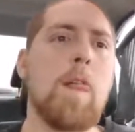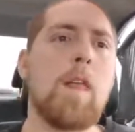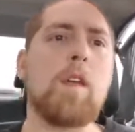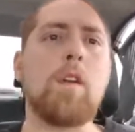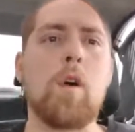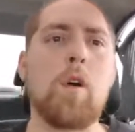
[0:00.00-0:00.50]

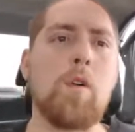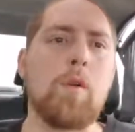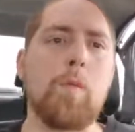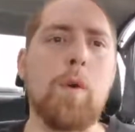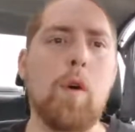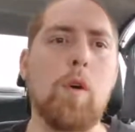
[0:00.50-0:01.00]

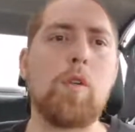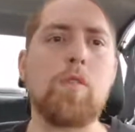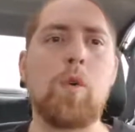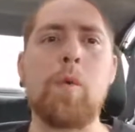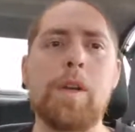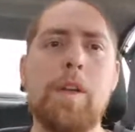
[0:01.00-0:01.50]
We're all
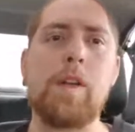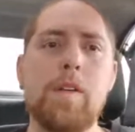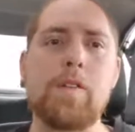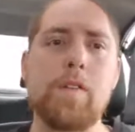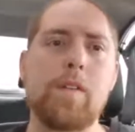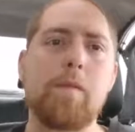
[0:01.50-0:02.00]
doing
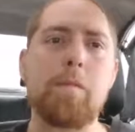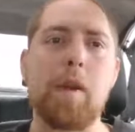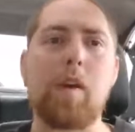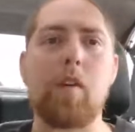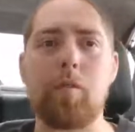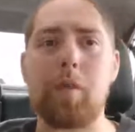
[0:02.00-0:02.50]
this
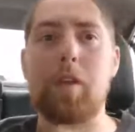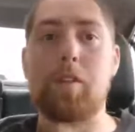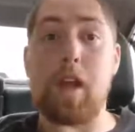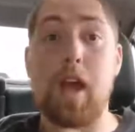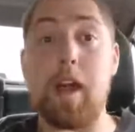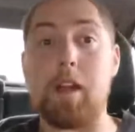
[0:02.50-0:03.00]
because we're
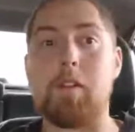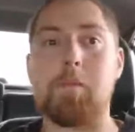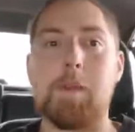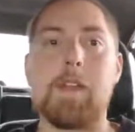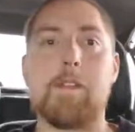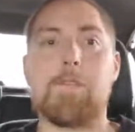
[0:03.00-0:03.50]
tired of
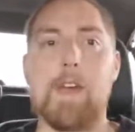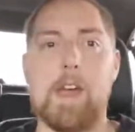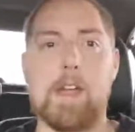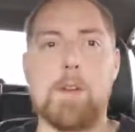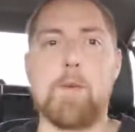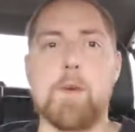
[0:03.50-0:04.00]
being
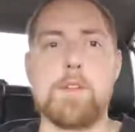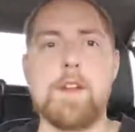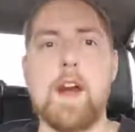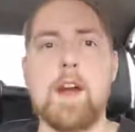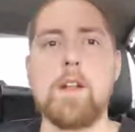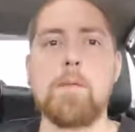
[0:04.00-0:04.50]
fat. We're
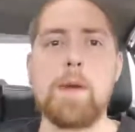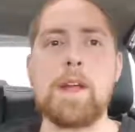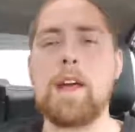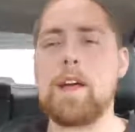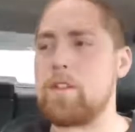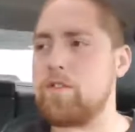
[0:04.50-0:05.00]
tired of
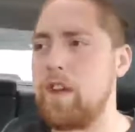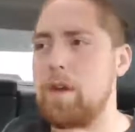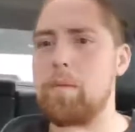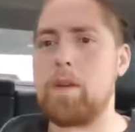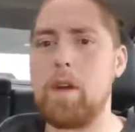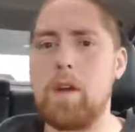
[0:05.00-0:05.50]
being out of
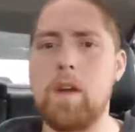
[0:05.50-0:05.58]
shape.